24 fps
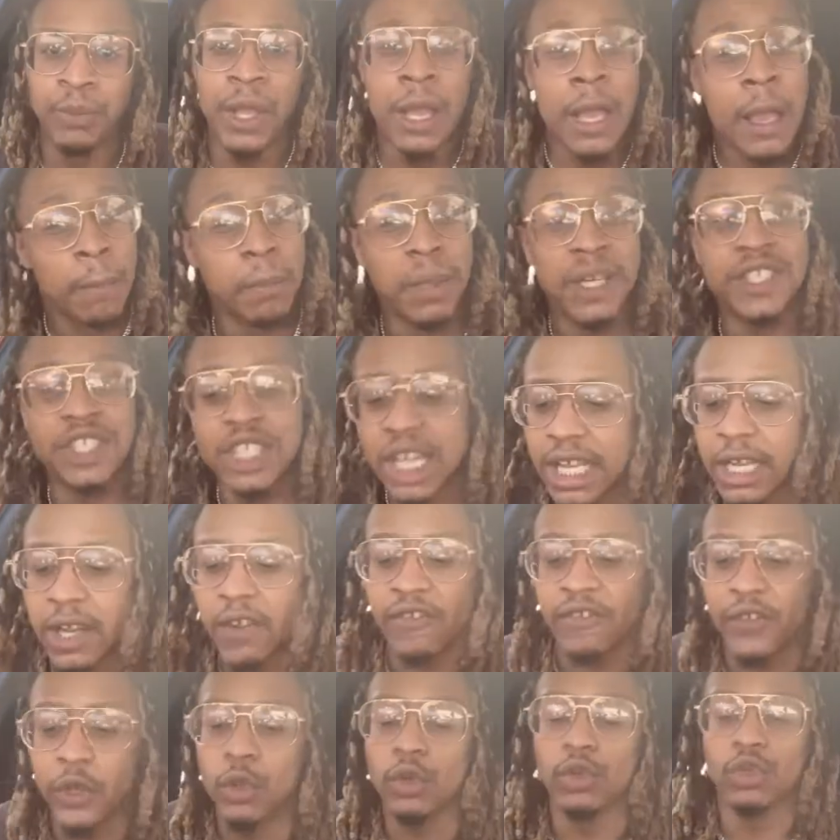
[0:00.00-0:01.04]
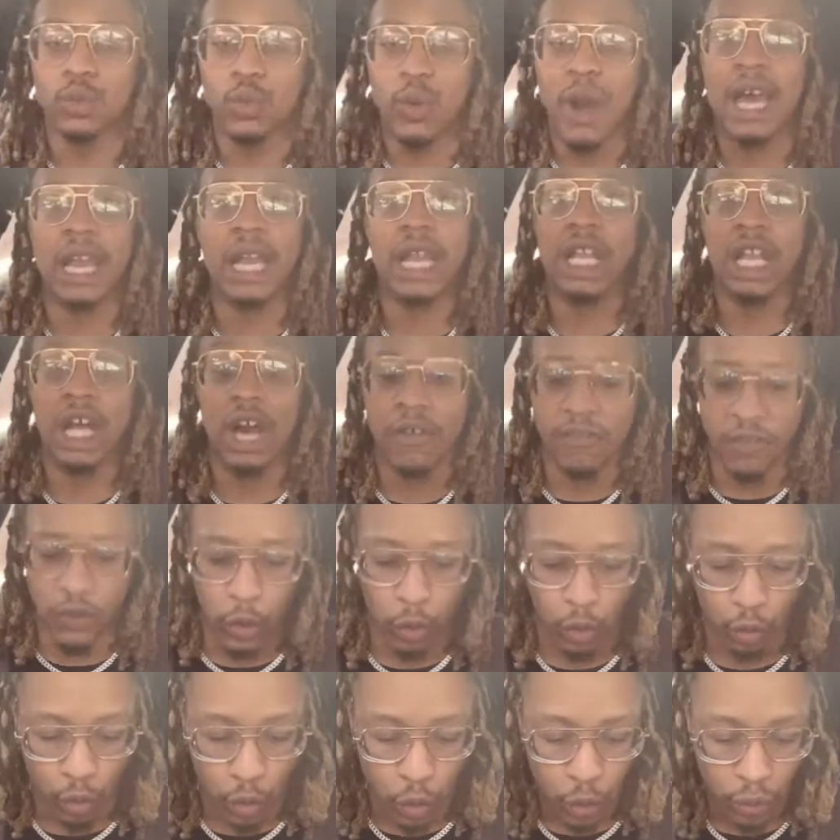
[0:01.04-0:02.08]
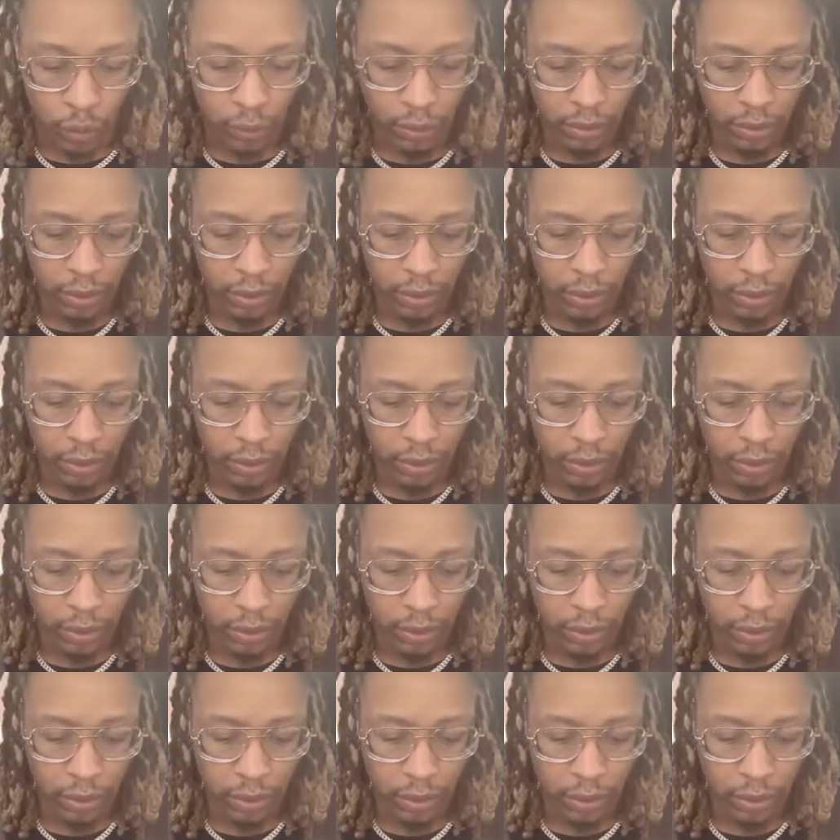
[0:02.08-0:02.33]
but she confused why the love guru